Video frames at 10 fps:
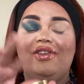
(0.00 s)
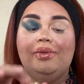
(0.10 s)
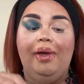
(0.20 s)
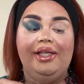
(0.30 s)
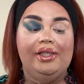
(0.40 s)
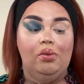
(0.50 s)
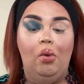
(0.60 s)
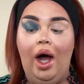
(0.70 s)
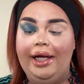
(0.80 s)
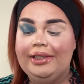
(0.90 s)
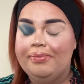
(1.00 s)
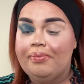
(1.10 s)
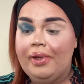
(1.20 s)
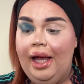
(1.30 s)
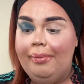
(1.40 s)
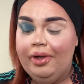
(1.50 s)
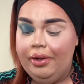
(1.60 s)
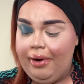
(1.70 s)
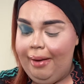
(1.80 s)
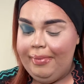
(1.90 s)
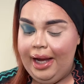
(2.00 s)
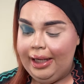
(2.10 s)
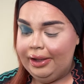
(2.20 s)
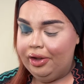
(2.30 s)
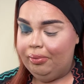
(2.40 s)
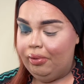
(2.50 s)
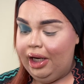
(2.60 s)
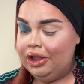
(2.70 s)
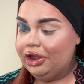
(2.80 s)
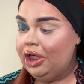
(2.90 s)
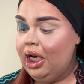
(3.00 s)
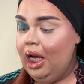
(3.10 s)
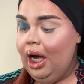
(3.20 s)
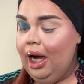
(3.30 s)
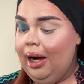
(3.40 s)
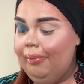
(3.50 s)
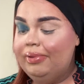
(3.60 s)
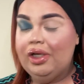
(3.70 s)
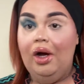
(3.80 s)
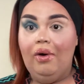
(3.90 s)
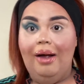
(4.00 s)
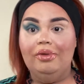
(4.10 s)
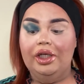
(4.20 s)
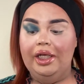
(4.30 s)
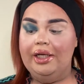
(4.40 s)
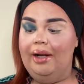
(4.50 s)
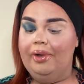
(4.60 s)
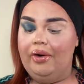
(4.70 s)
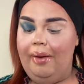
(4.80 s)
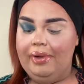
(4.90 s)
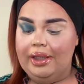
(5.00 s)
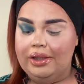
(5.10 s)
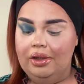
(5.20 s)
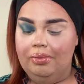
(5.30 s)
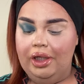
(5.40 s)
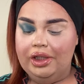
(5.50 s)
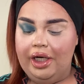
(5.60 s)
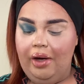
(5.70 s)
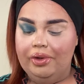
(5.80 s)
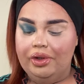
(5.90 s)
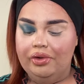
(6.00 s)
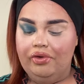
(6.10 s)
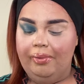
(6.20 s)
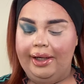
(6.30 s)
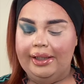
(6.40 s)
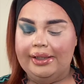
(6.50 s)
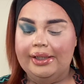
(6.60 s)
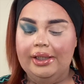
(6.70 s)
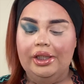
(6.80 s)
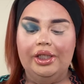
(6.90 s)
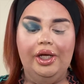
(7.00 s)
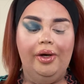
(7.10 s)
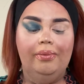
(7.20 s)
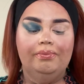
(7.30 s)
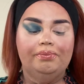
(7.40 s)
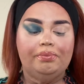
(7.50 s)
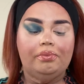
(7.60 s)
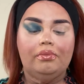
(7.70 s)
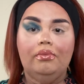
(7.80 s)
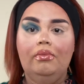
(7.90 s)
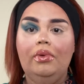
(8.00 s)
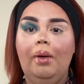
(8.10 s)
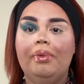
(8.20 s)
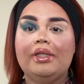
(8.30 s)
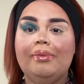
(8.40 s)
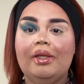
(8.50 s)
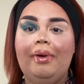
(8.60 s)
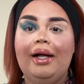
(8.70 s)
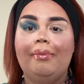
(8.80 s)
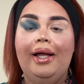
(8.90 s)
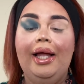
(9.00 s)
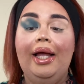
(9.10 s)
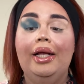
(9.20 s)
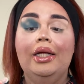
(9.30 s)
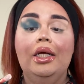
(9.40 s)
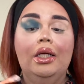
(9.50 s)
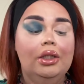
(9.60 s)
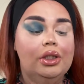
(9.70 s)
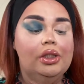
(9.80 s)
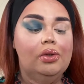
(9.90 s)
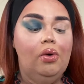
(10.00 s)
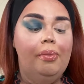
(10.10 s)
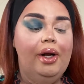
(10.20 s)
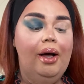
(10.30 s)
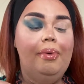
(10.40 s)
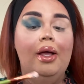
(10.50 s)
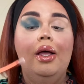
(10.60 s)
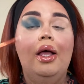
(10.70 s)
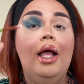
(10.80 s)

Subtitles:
Base in white. I'm going to grab me a little brush. Sorry while I'm looking down. I'm going to grab me this little brush that I always use for my concealers here. Put some on the back of my hand just to warm it up.